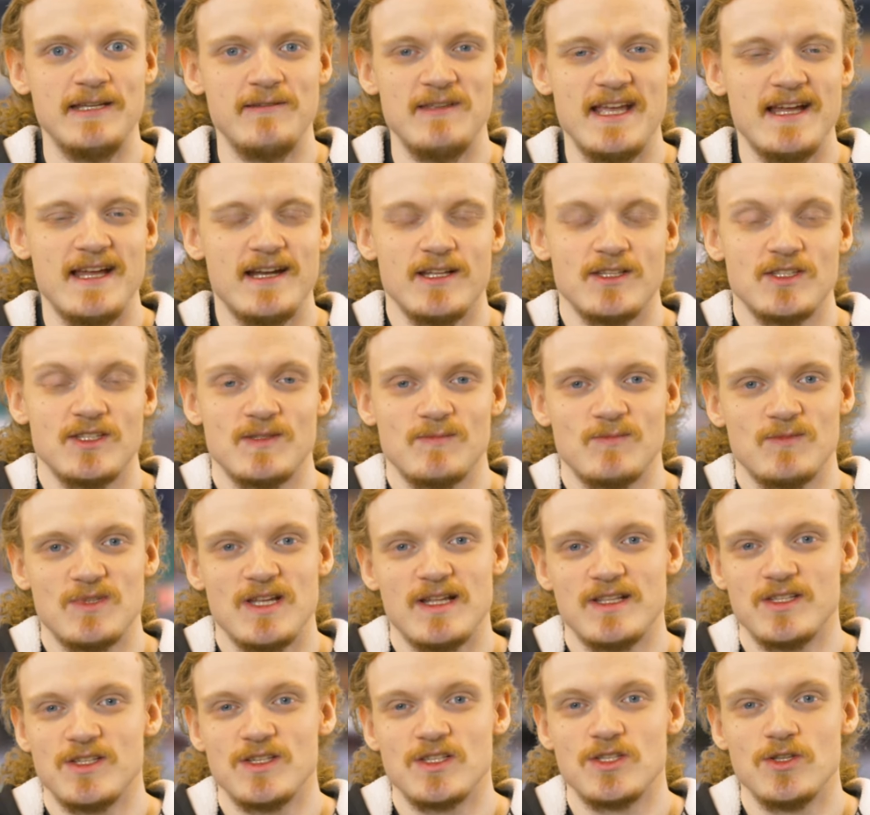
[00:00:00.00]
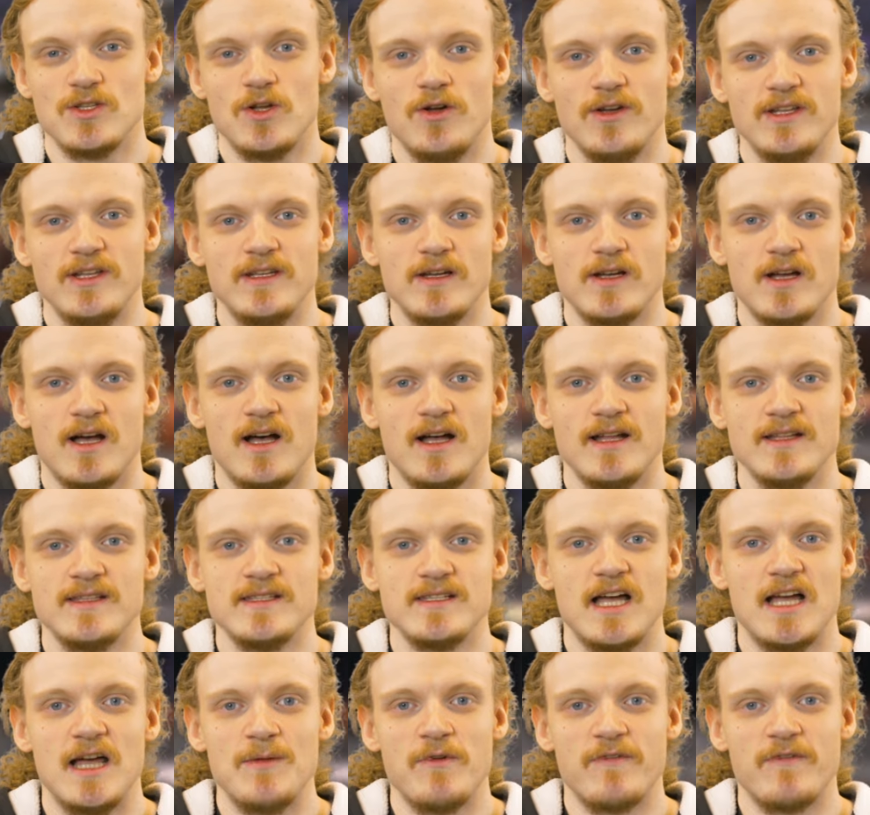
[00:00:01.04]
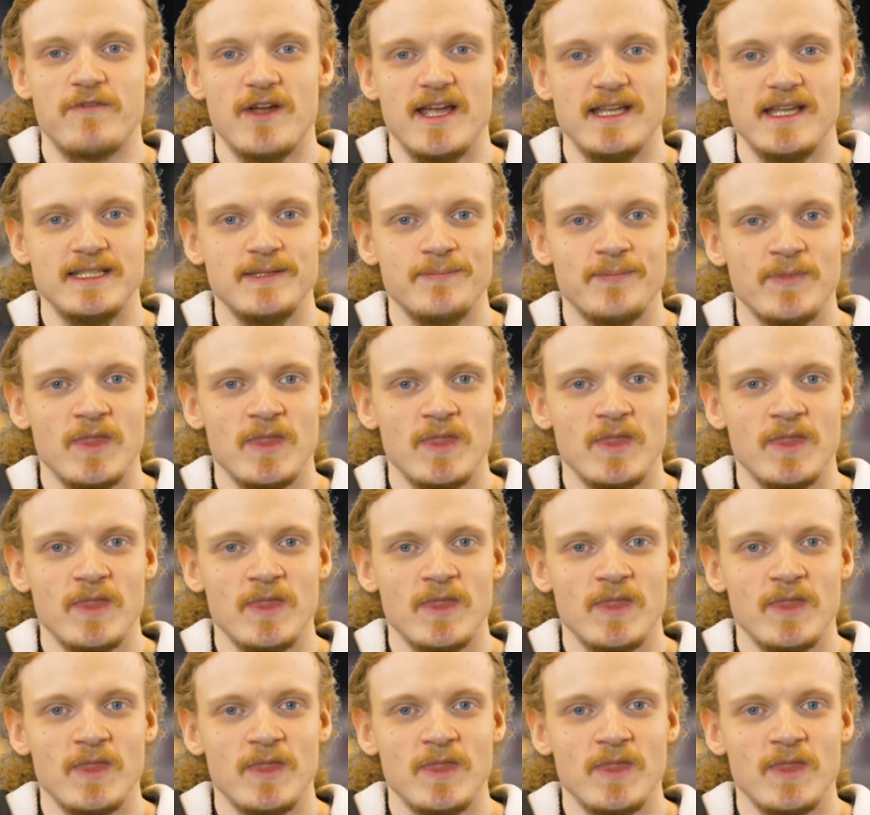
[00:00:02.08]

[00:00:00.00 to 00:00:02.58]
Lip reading: Yeah, that's just not in the cards, I'm afraid.